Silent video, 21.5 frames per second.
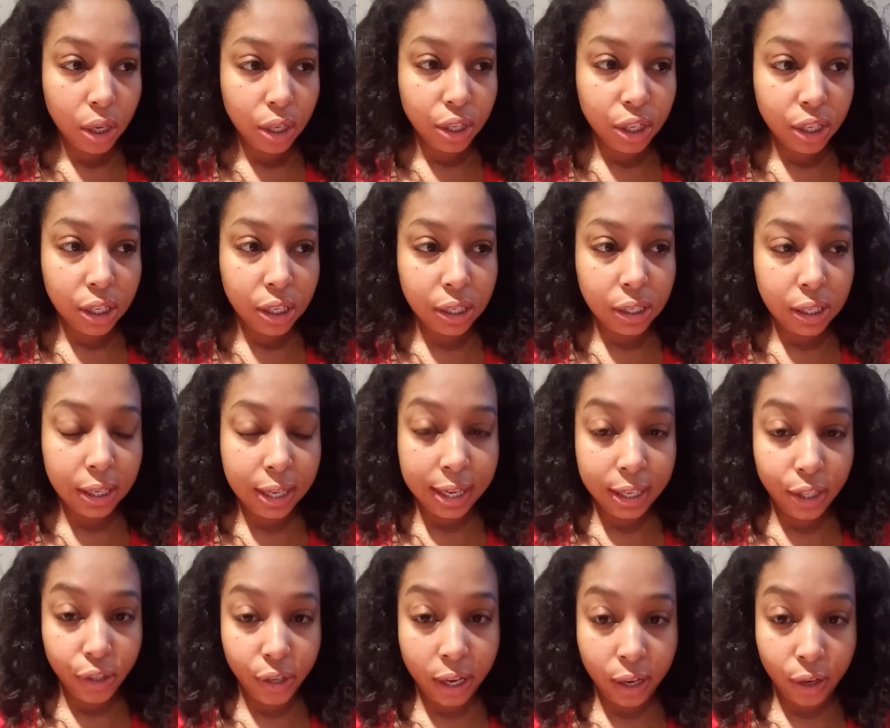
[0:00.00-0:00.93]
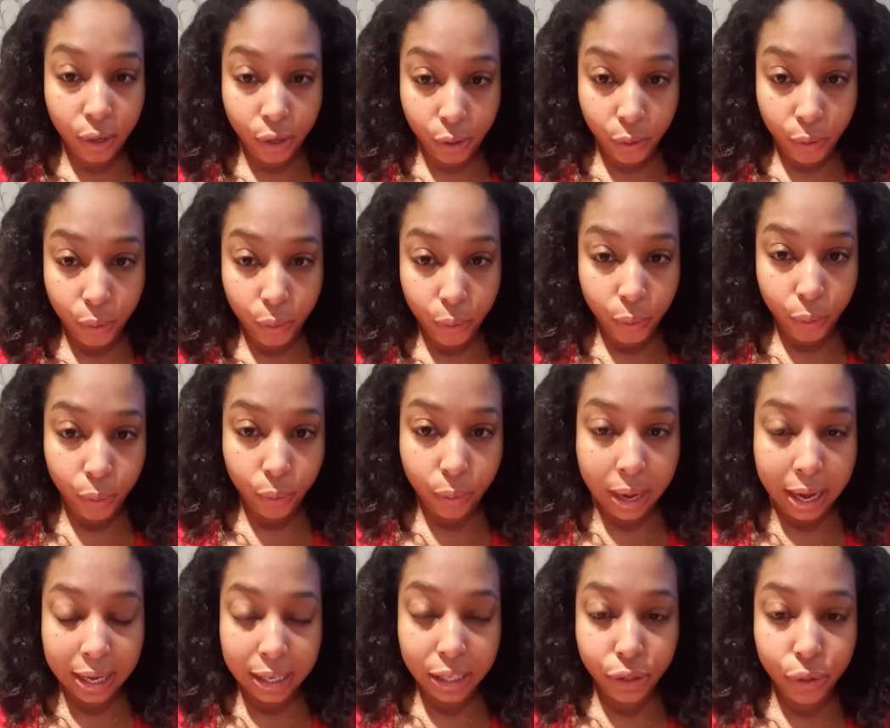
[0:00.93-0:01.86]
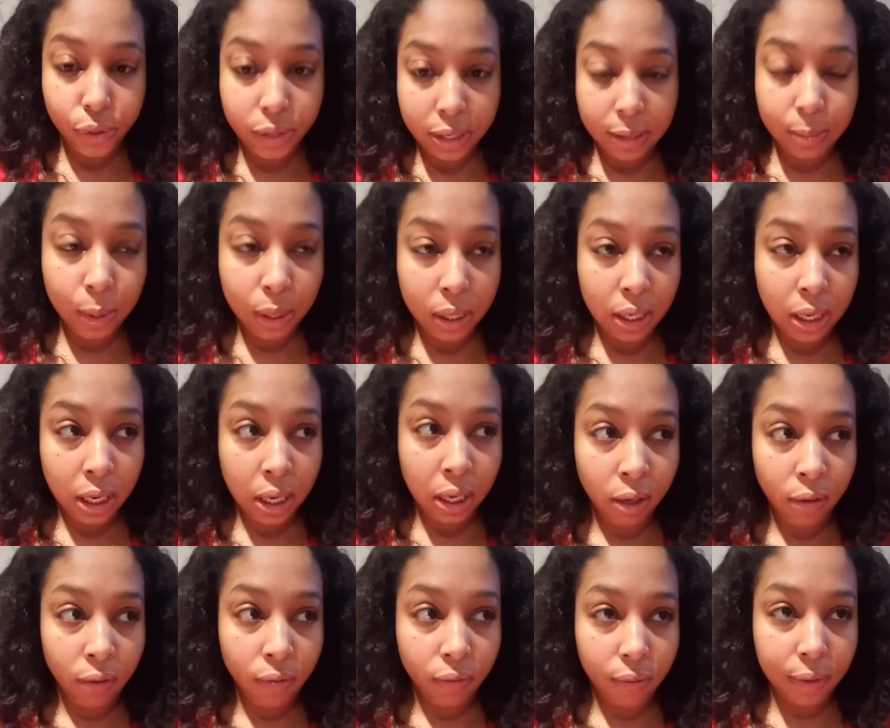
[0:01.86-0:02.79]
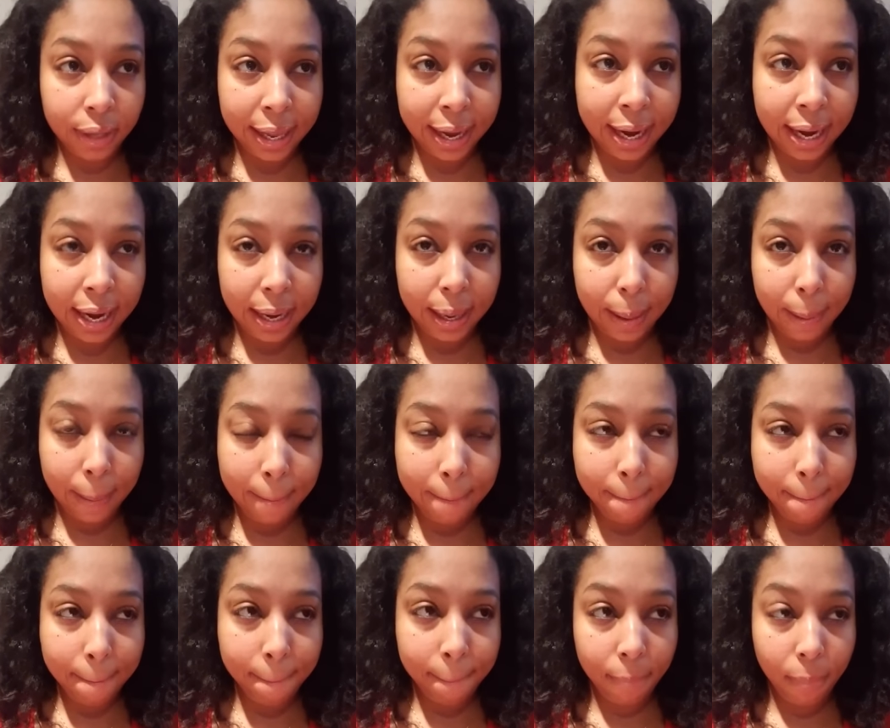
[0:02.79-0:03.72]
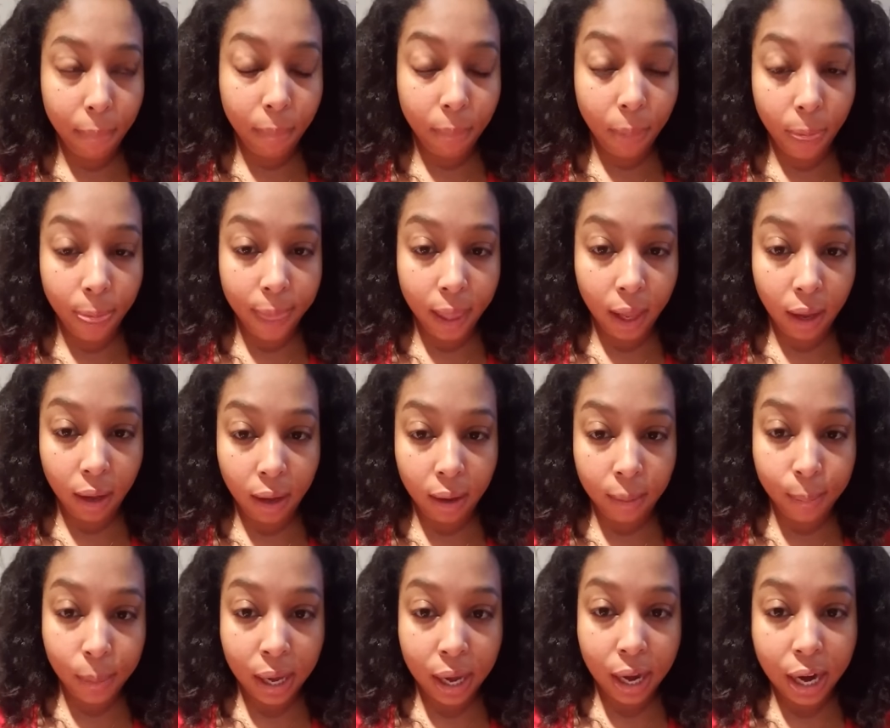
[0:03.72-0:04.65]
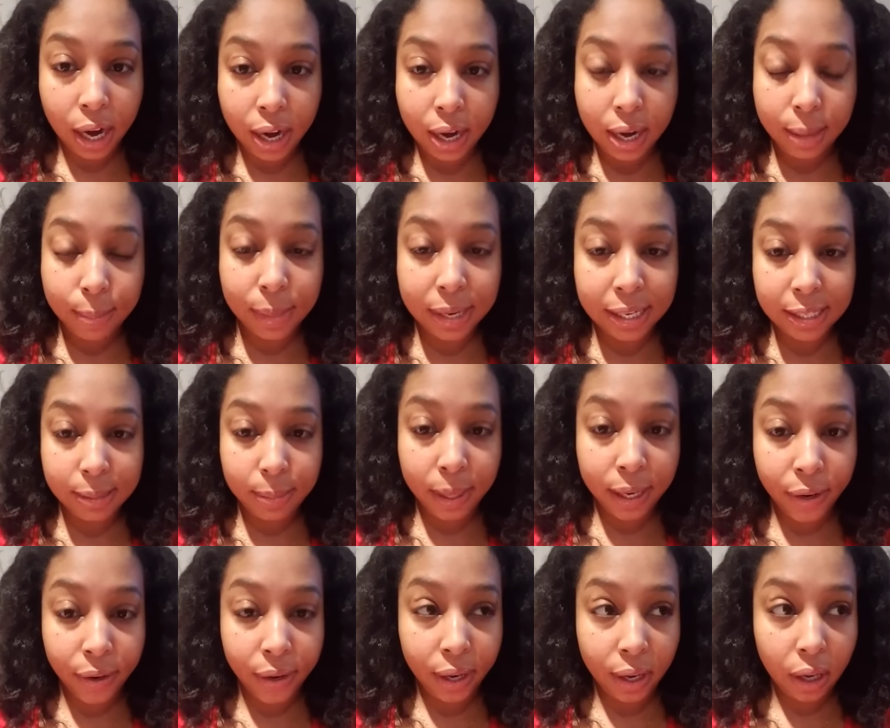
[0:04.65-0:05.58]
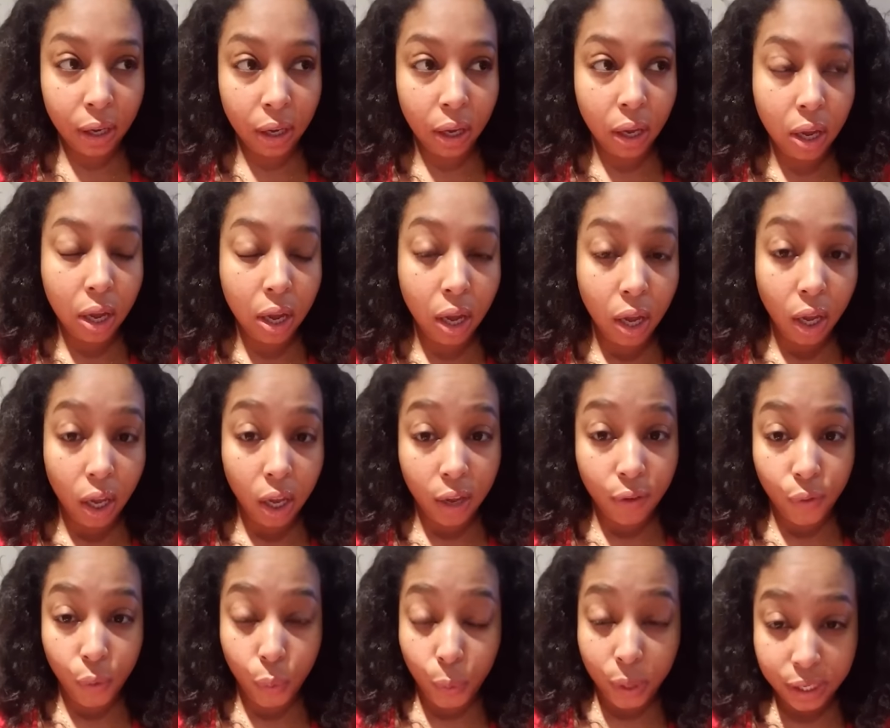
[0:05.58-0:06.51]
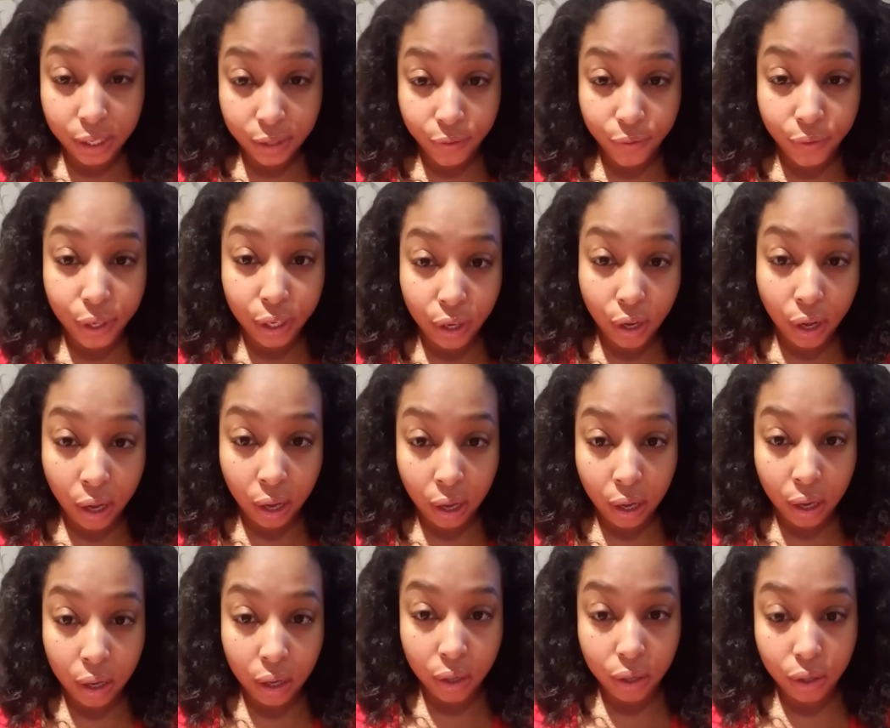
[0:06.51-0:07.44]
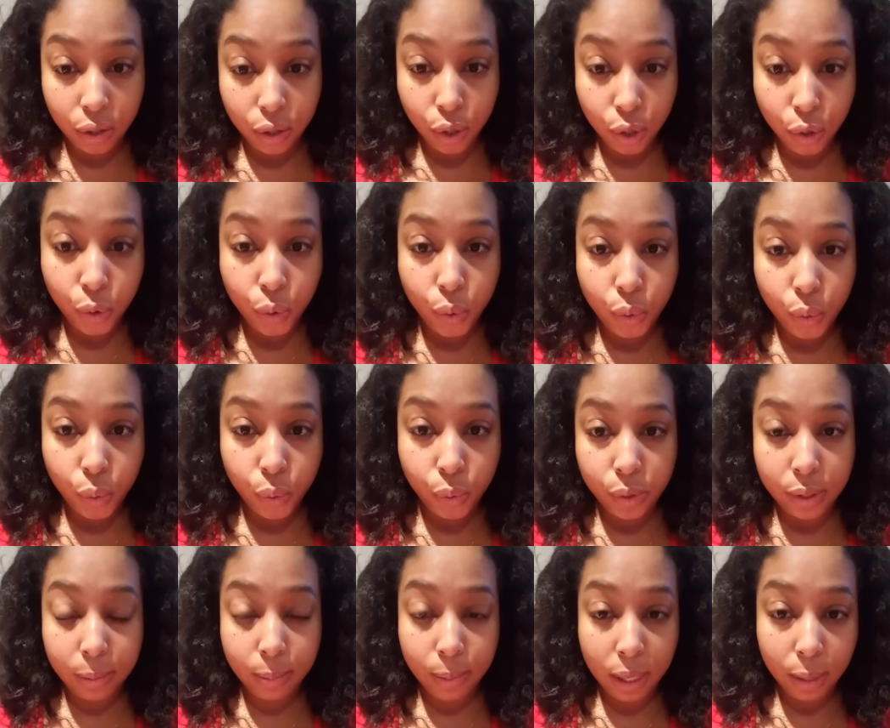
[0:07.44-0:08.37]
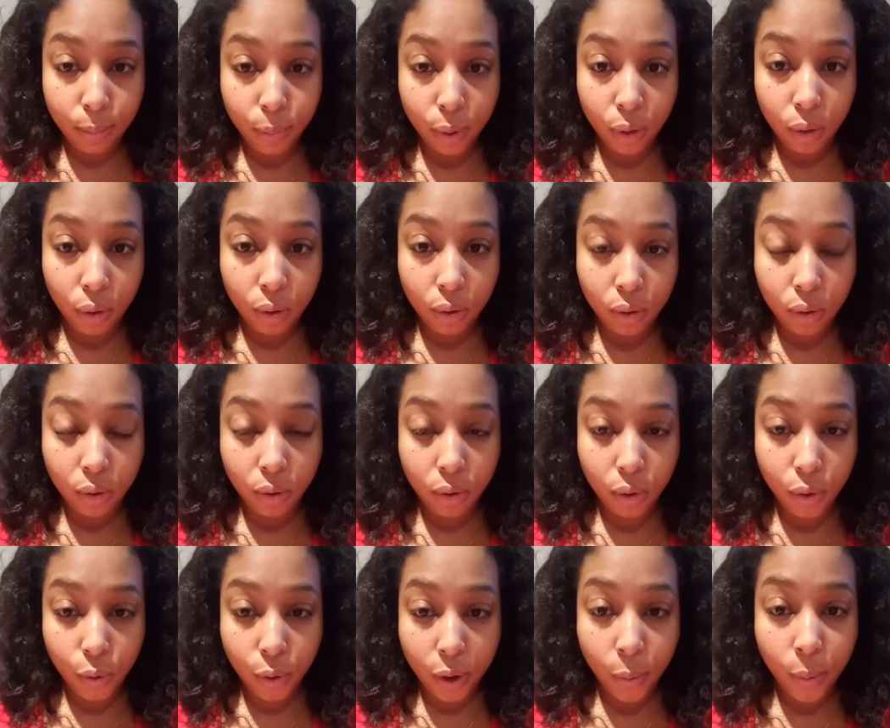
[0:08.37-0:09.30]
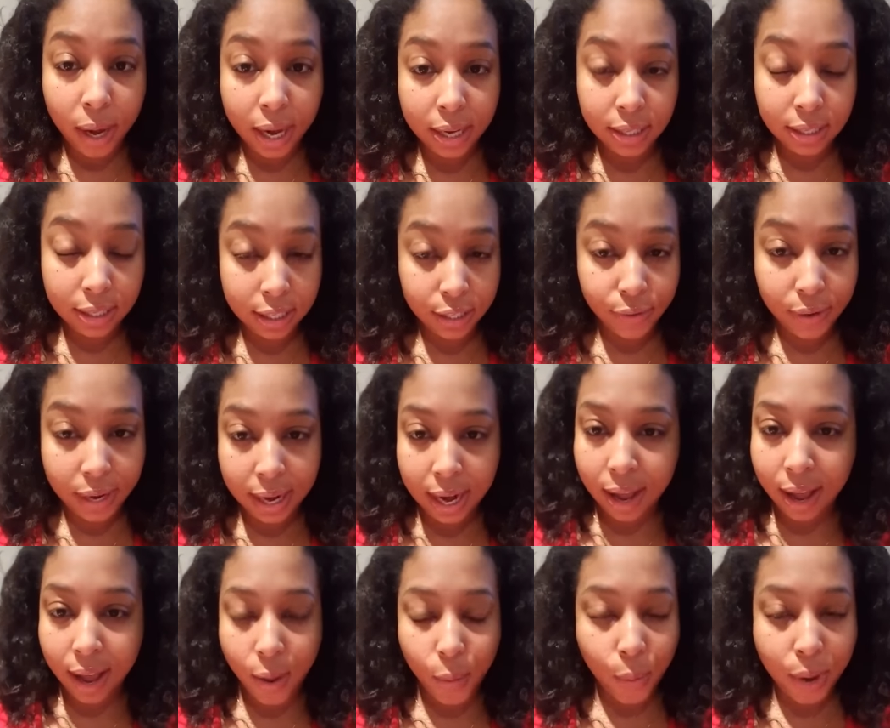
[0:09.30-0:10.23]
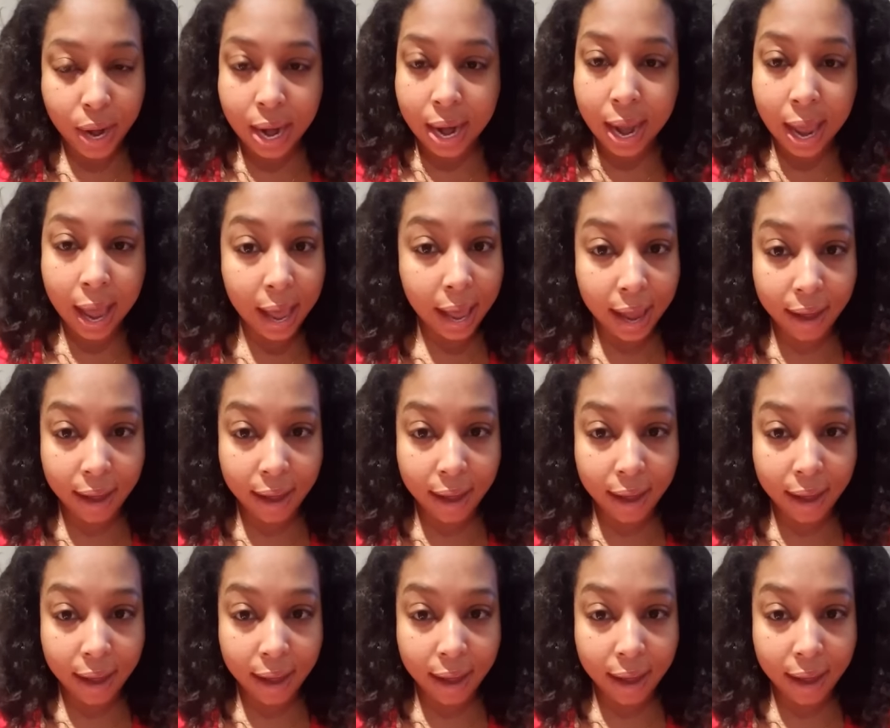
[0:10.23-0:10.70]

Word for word: just to let y'all know, I truly believe, like, in my heart and my spirit, if it wasn't for y'all, you, the people who are watching this right now, I would not